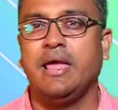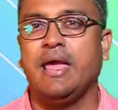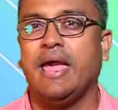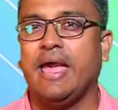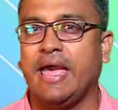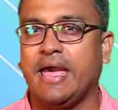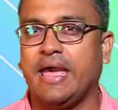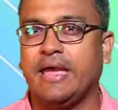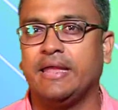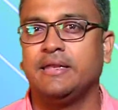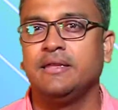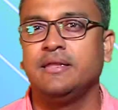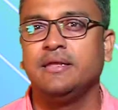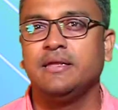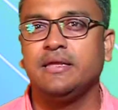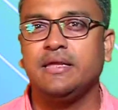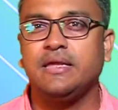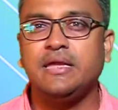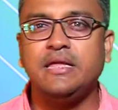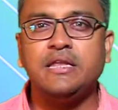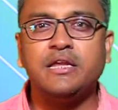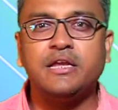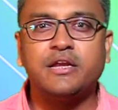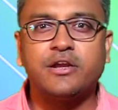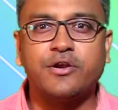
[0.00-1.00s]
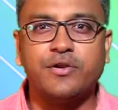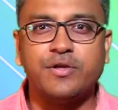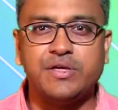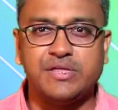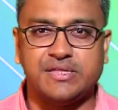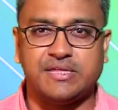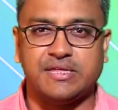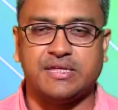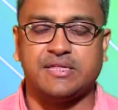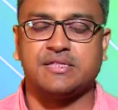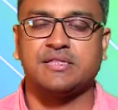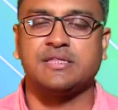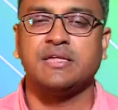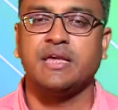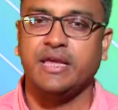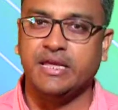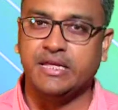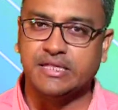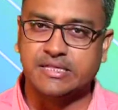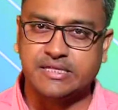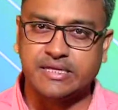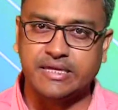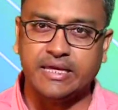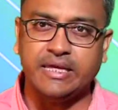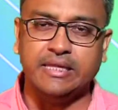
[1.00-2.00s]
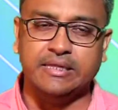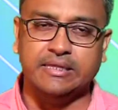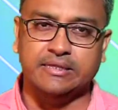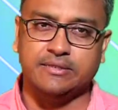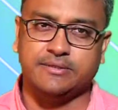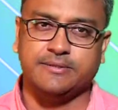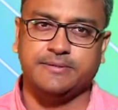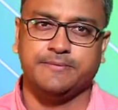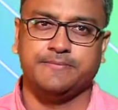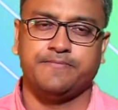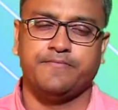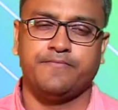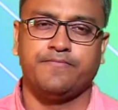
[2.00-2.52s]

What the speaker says: and increases its yield.